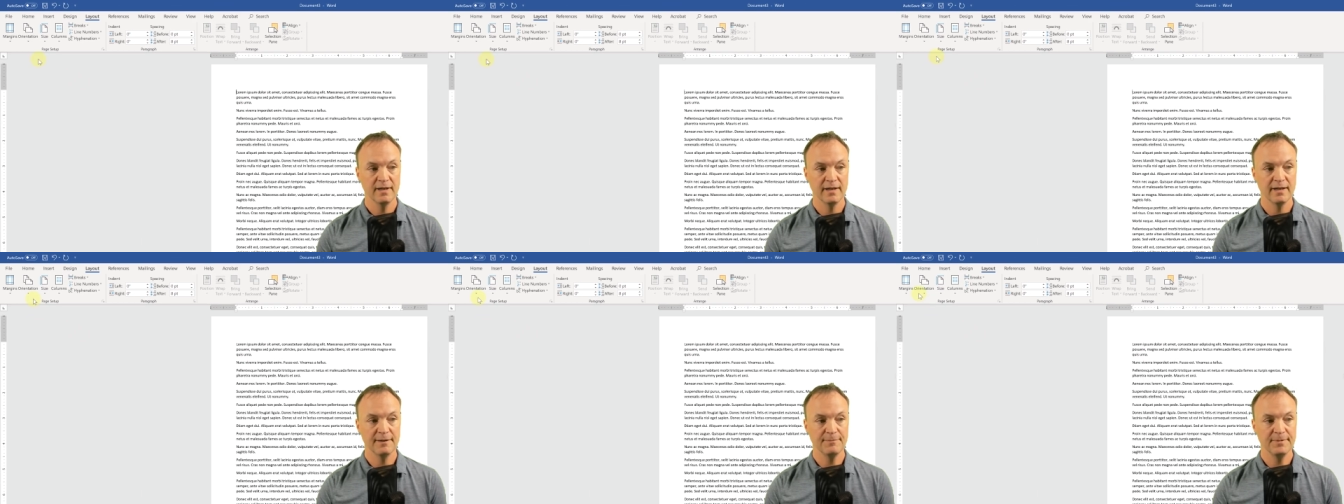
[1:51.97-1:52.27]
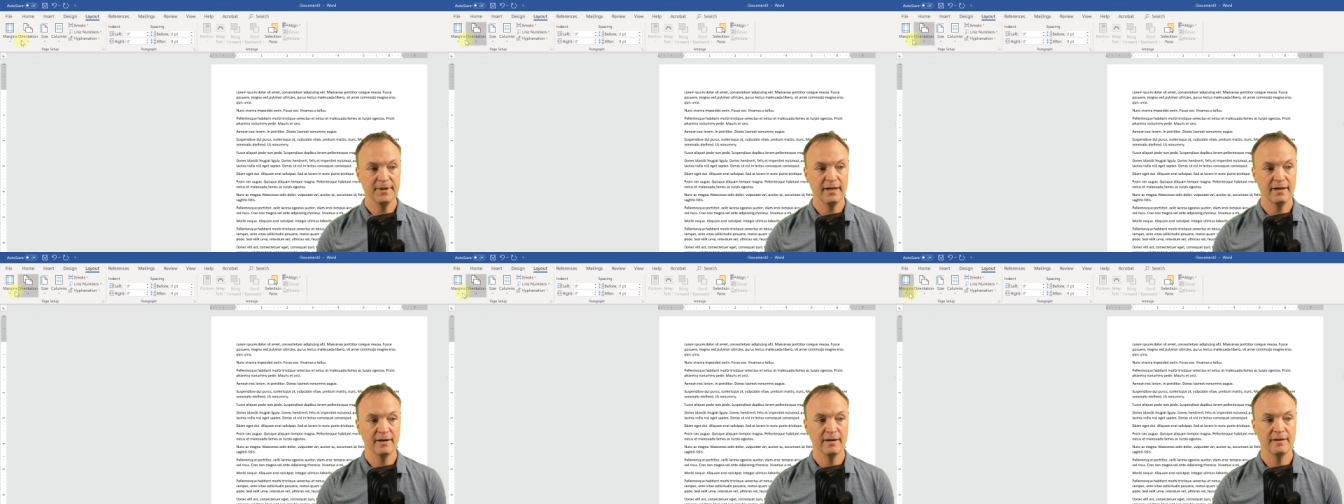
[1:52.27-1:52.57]

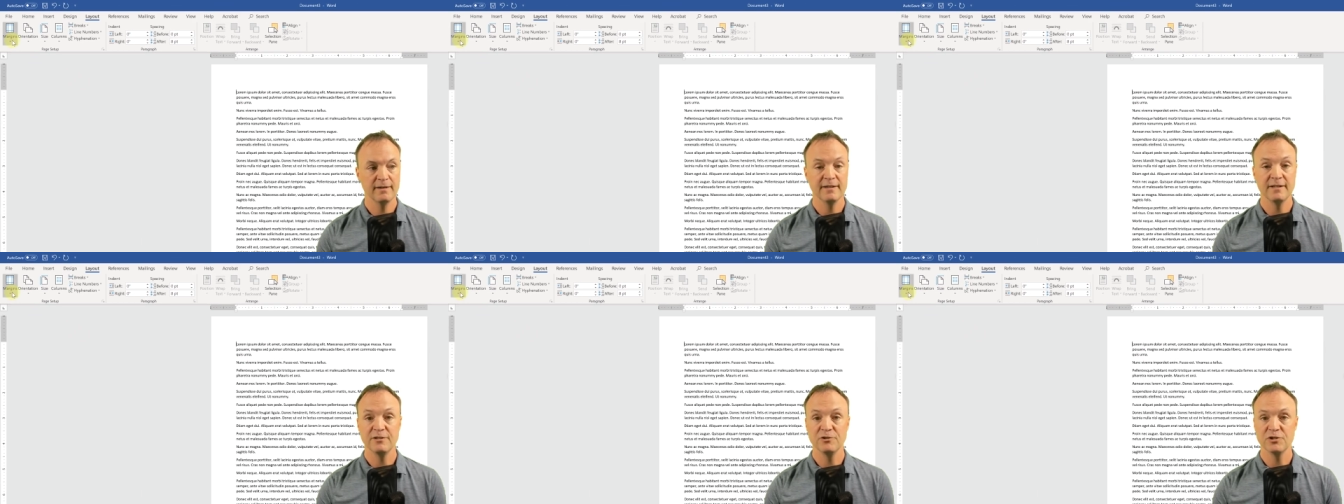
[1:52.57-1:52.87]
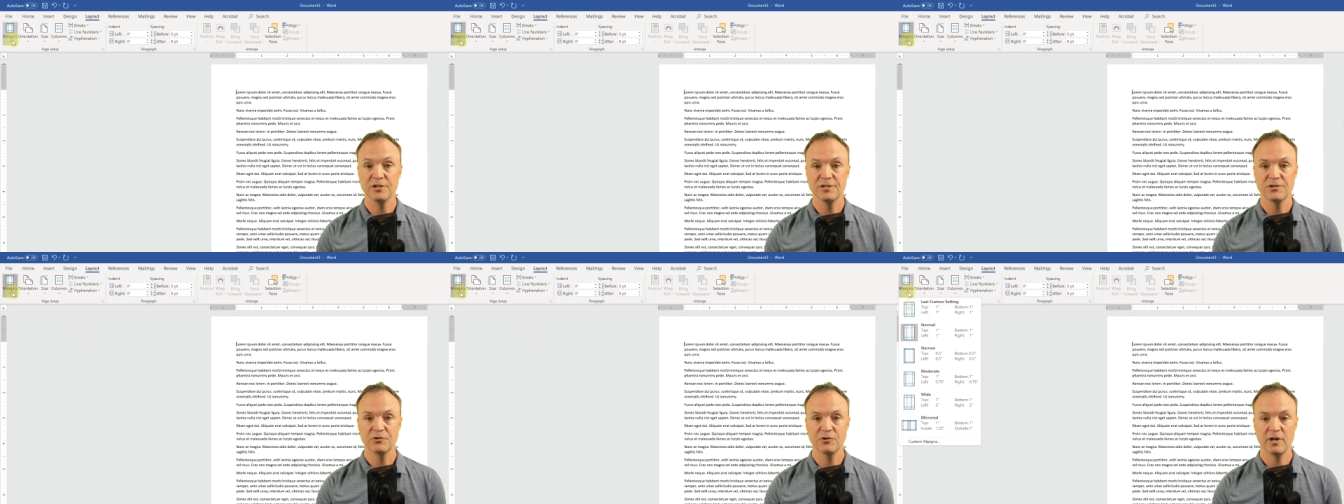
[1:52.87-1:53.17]
up here, and
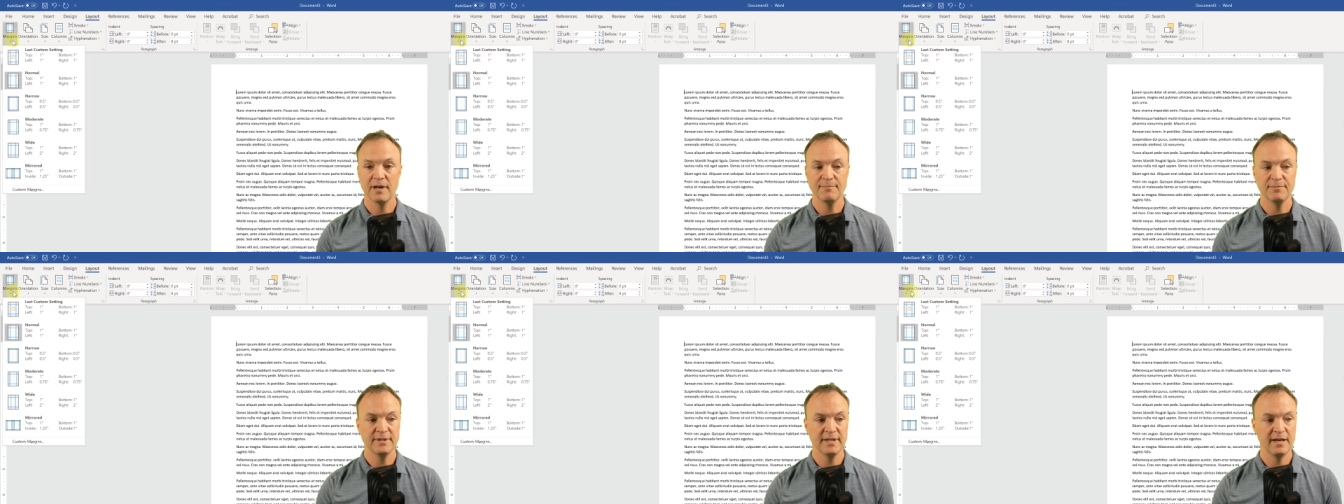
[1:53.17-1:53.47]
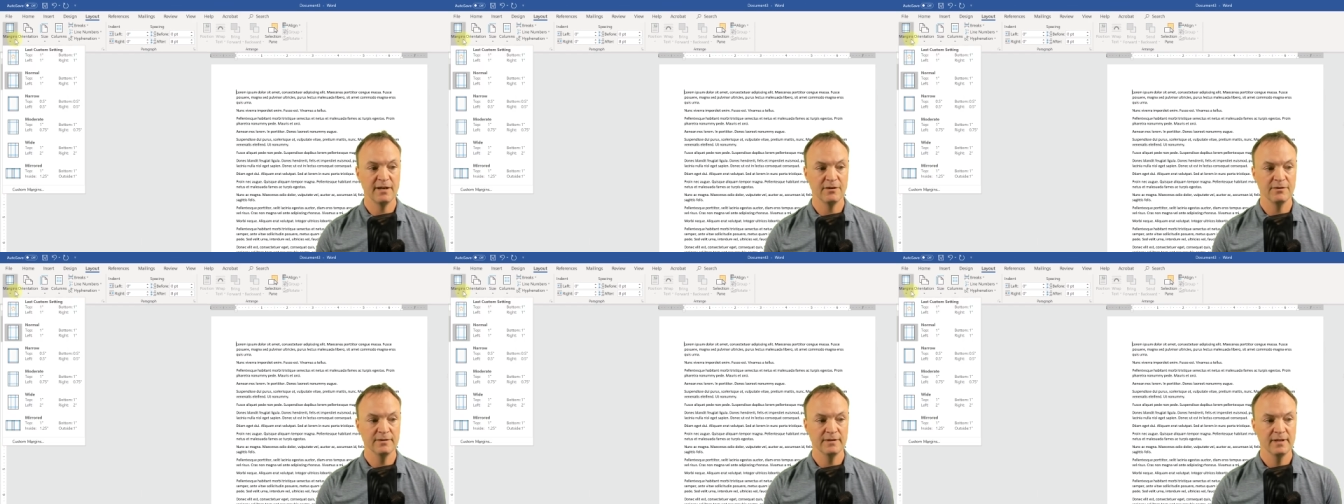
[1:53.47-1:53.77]
just drop
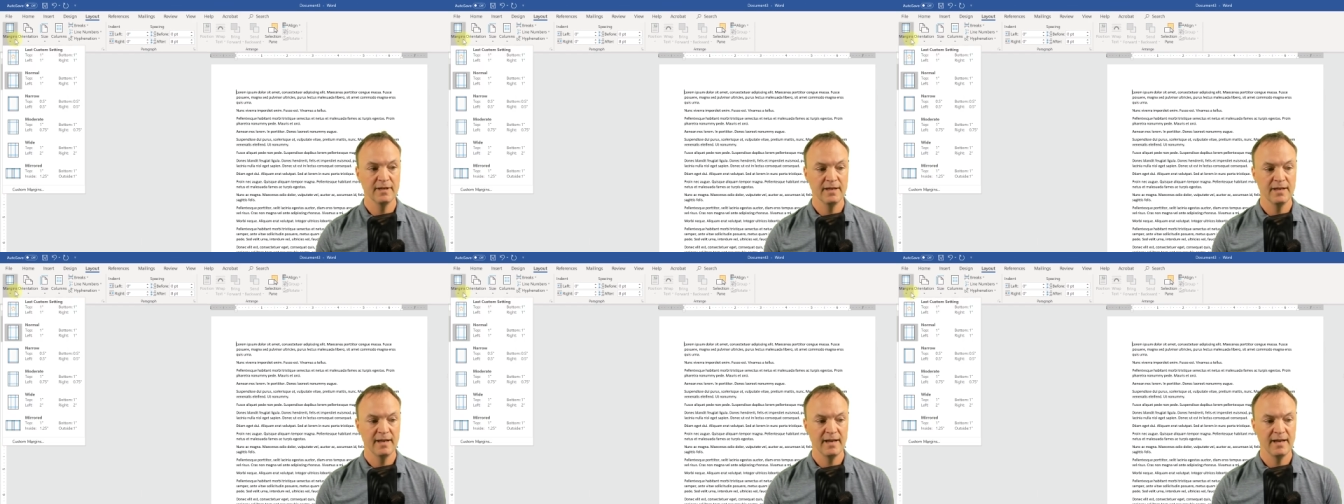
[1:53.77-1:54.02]
down.